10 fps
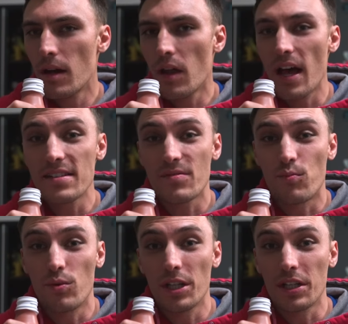Oh,
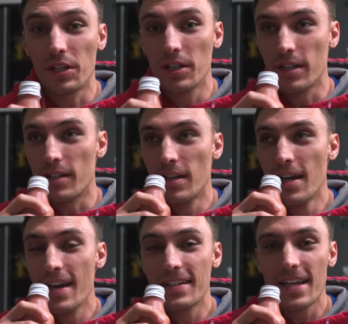that's really good.
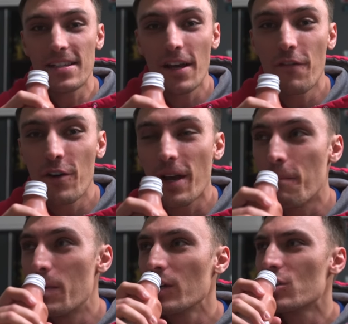It tastes like a
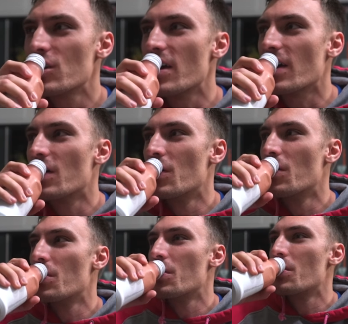freaking milkshake.
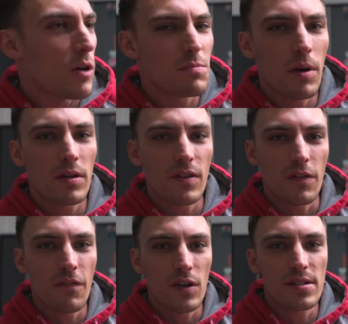I was part of
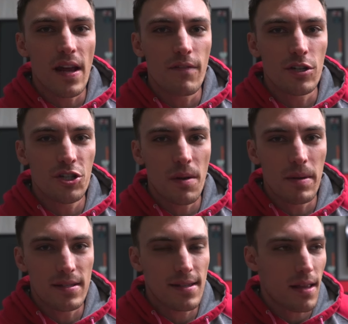their first ever
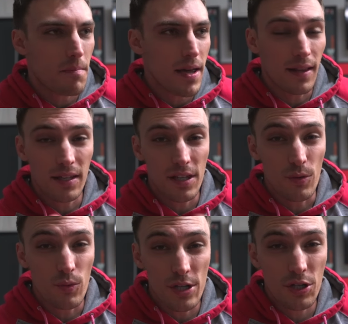shipments that they made, like the
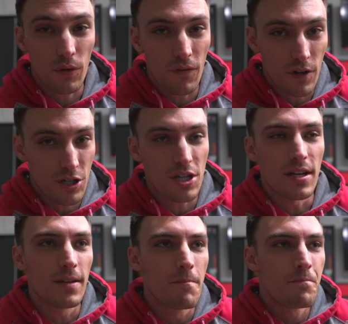original
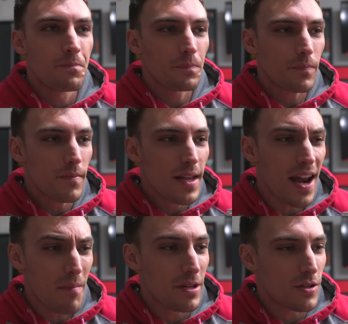version,
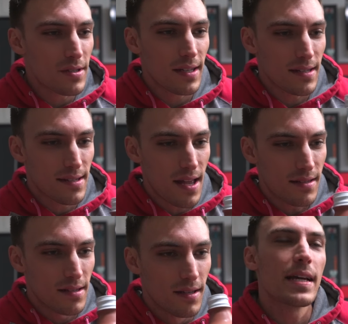and I've been using it since.